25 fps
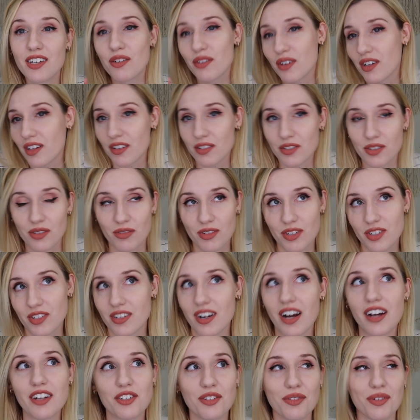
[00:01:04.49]
You can also just
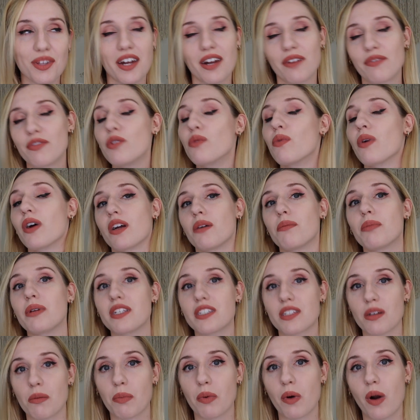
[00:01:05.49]
not do that if you want to be
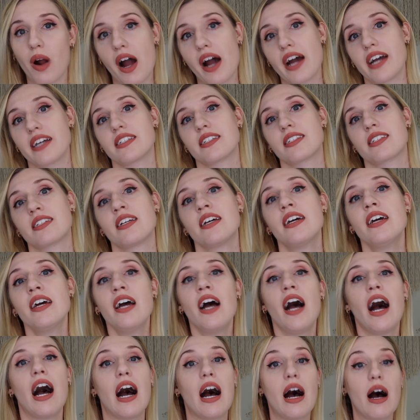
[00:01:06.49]
surprised.
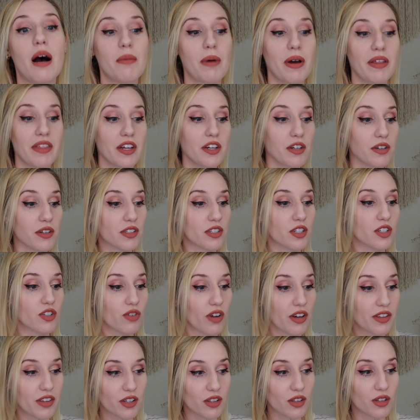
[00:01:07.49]
And then you get to
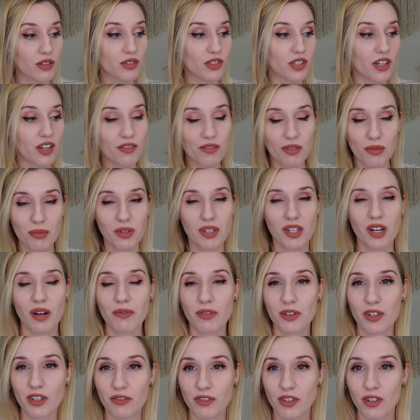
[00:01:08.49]
try the clothes on from the
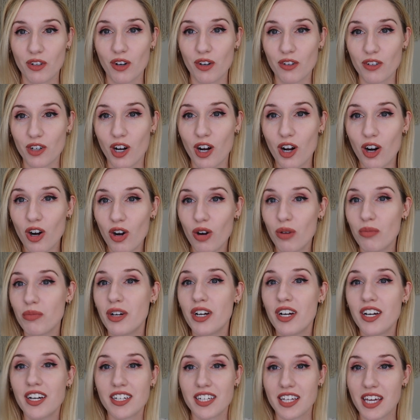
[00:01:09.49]
comfort of your own home,
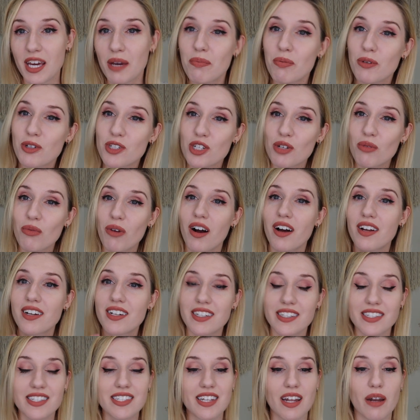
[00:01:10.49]
keep what you want,
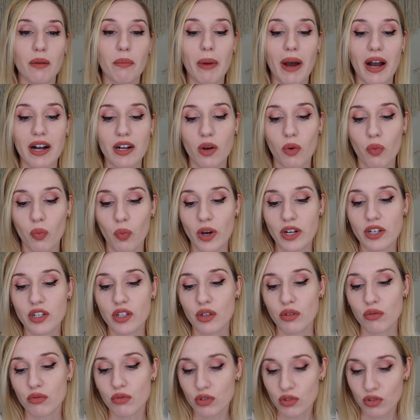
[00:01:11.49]
and send back what
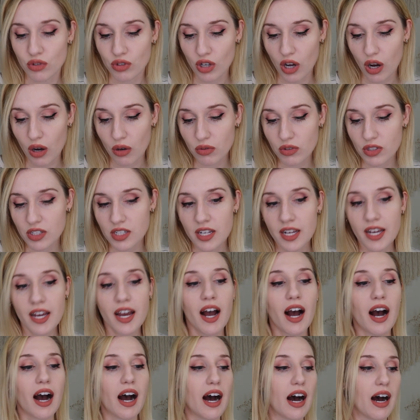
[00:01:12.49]
you don't.
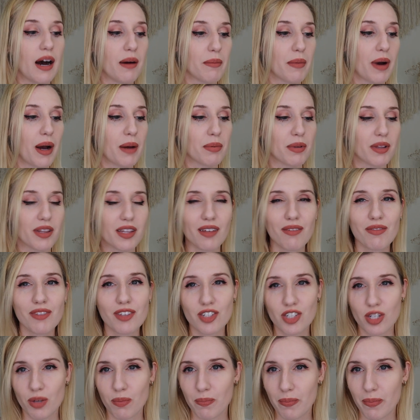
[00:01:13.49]
I believe the
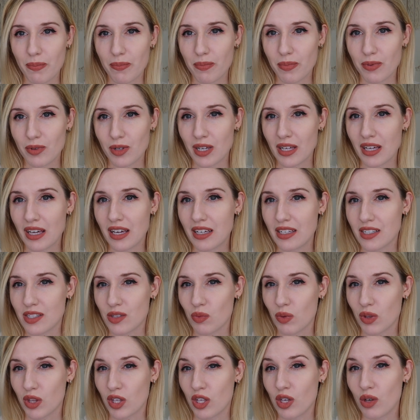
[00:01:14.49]
shipping is
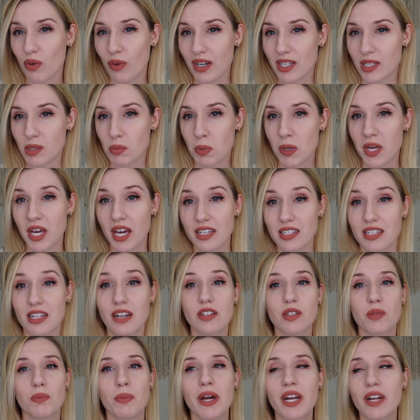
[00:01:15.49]
with USPS. Now,
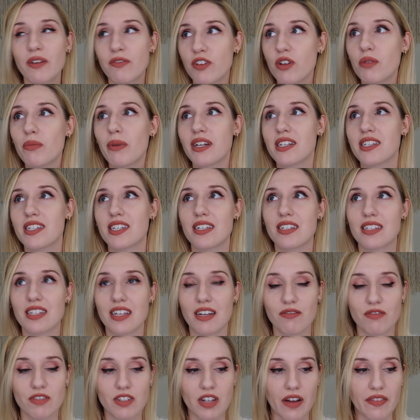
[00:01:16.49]
it's been a few months since
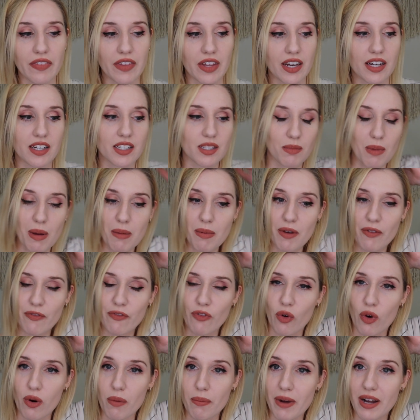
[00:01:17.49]
I've done this, maybe
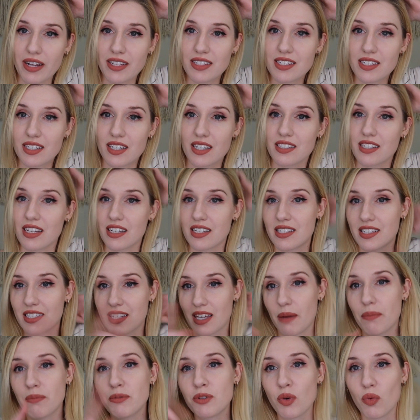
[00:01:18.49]
4 months, because I
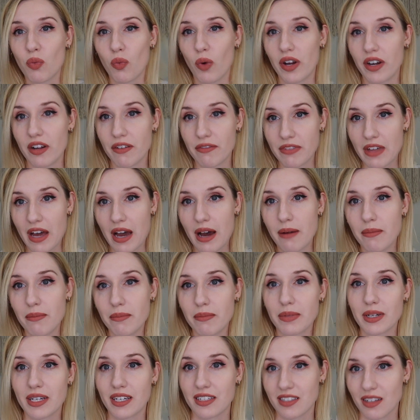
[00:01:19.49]
skipped one of
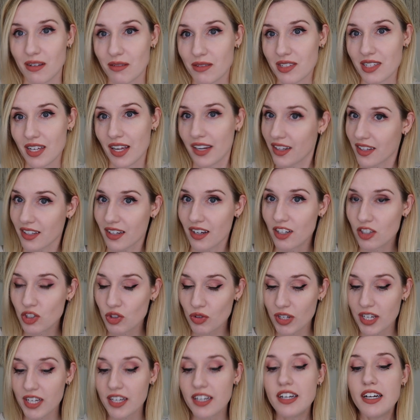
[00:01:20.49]
them because I was out of the
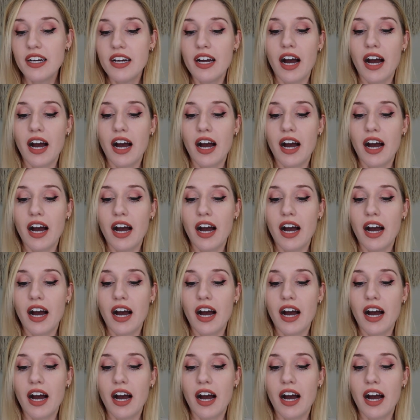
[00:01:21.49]
country.